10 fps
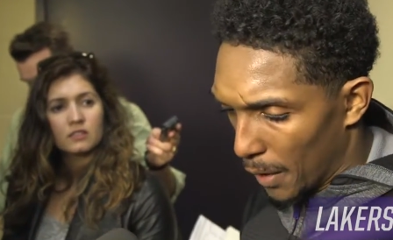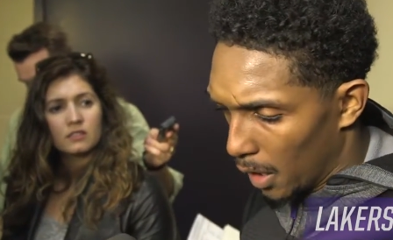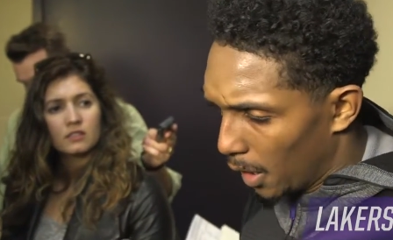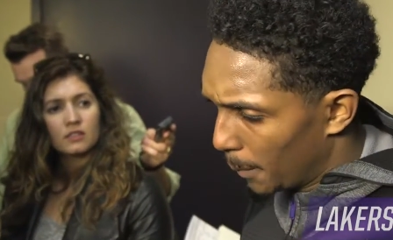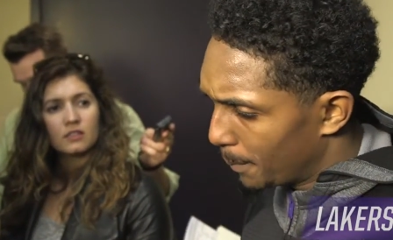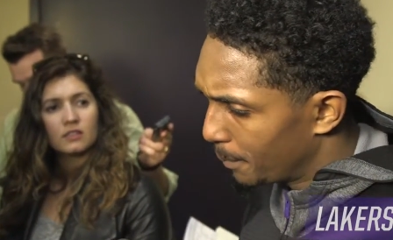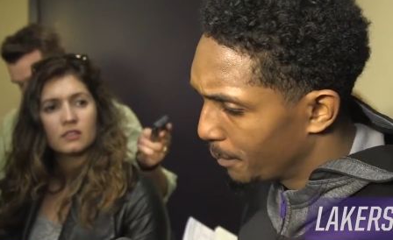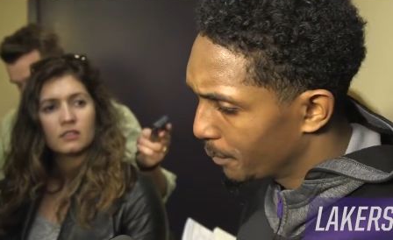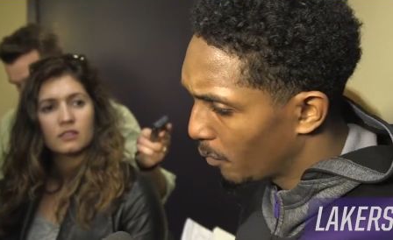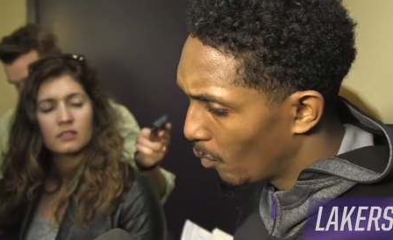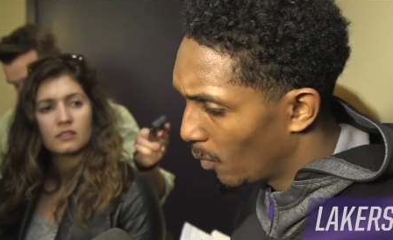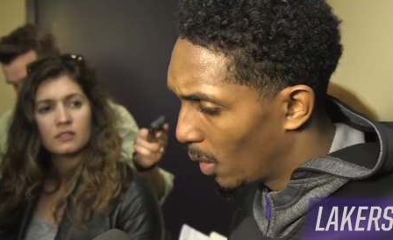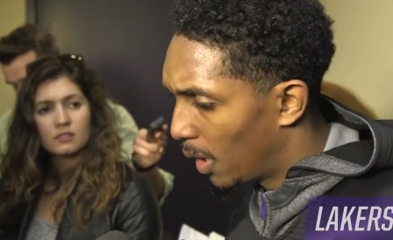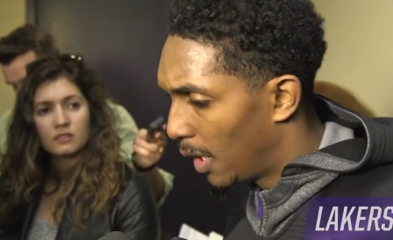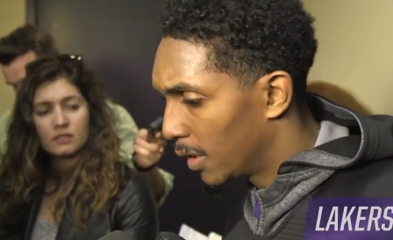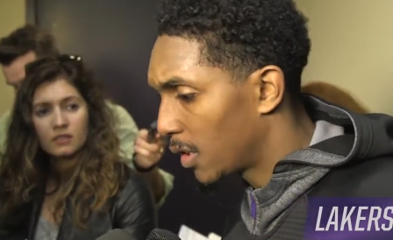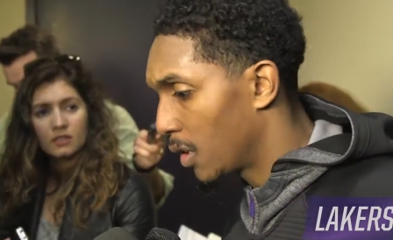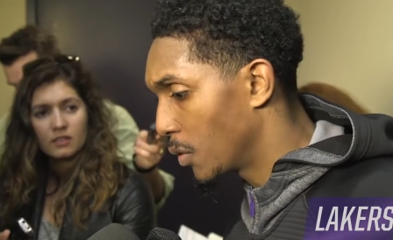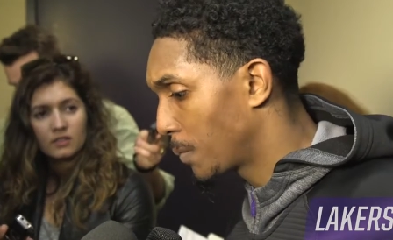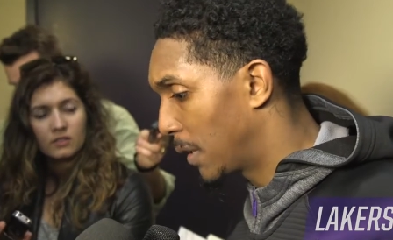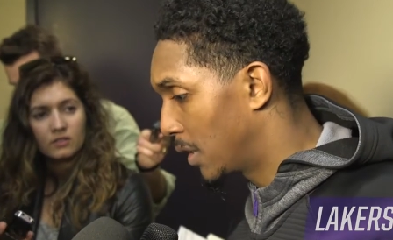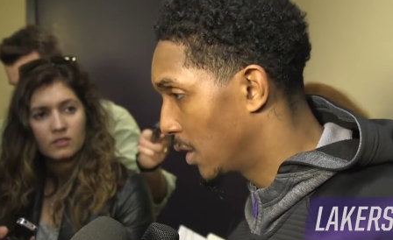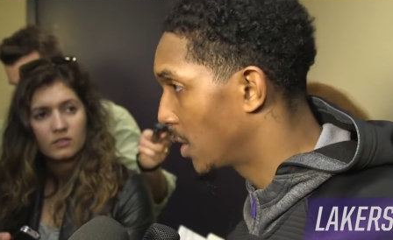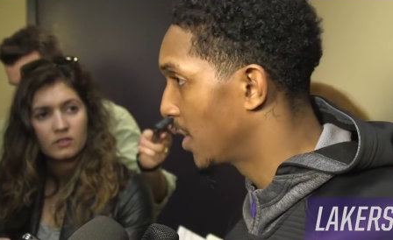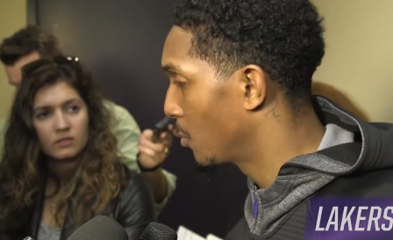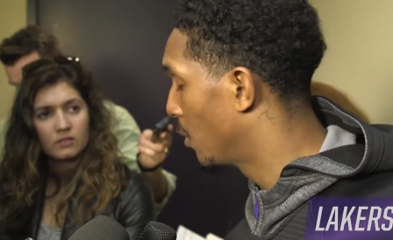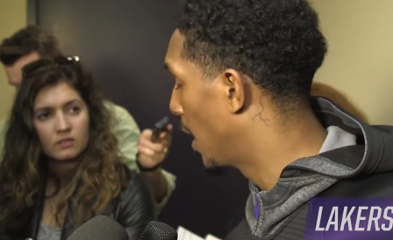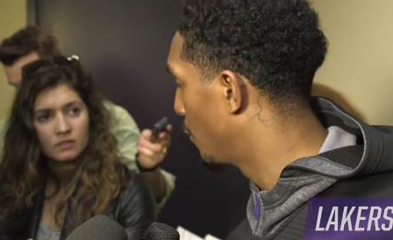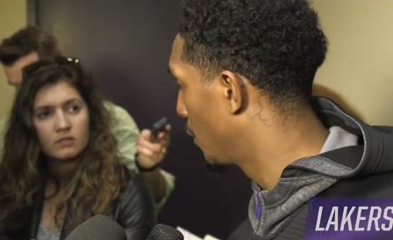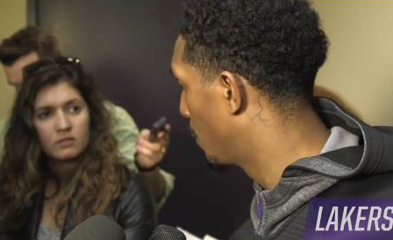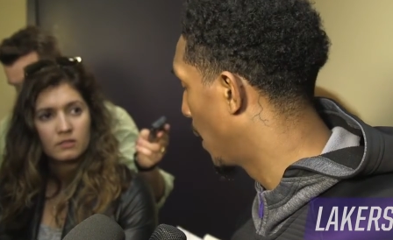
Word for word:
Speaker 1: Um, I thought it was pretty consistent with how we've